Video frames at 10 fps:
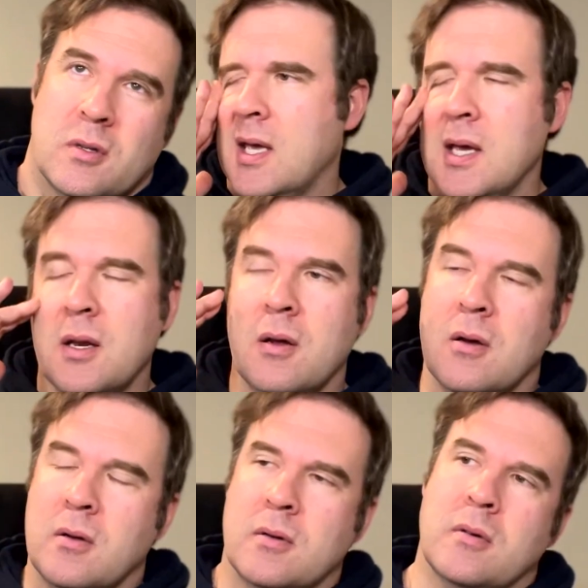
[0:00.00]
Can't
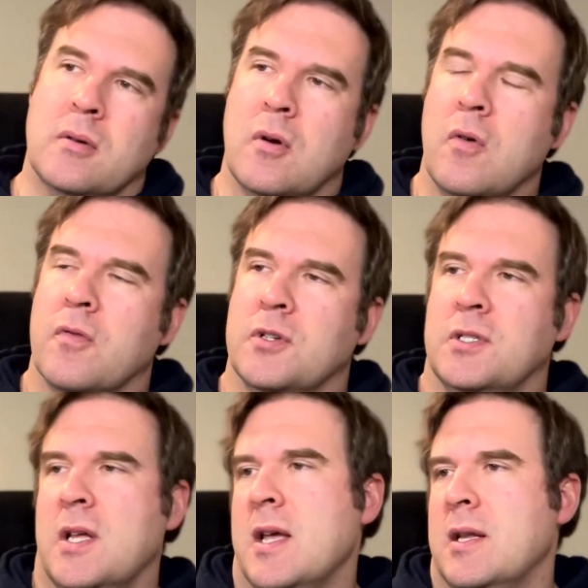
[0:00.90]

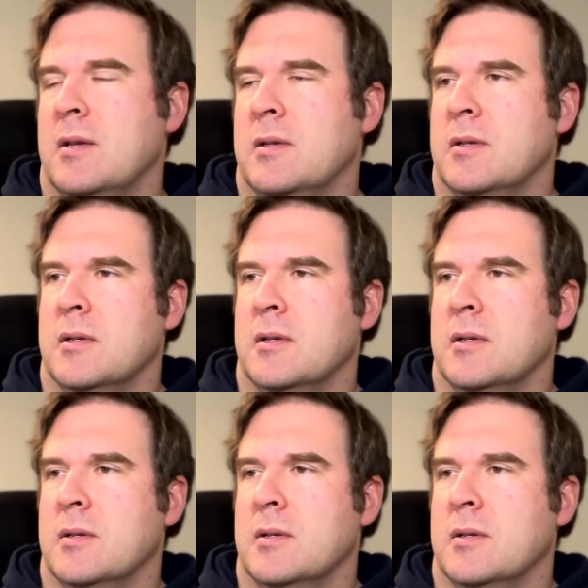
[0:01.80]
overstate